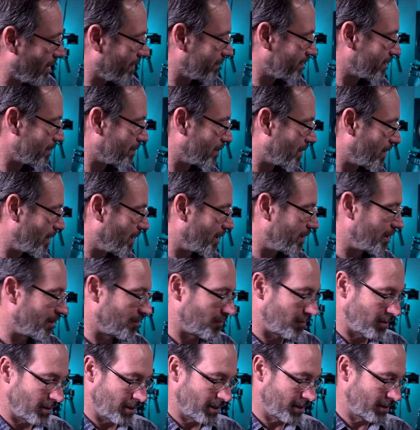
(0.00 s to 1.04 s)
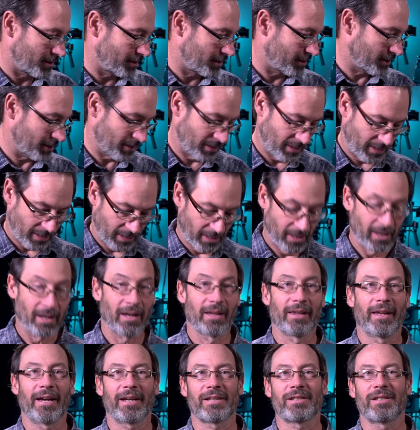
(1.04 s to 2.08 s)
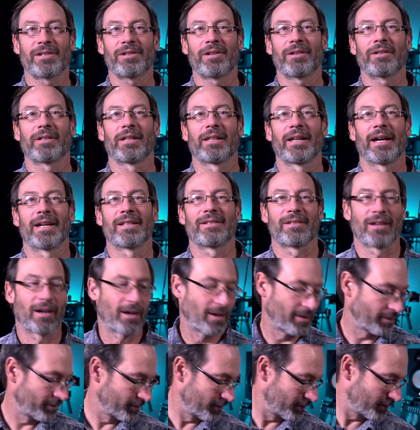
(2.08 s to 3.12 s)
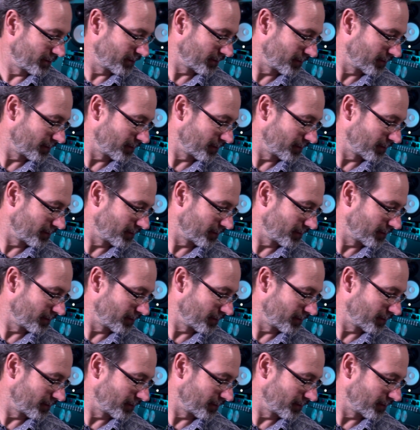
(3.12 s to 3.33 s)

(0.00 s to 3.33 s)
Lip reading: off some other ones. Alexa, turn the lights off.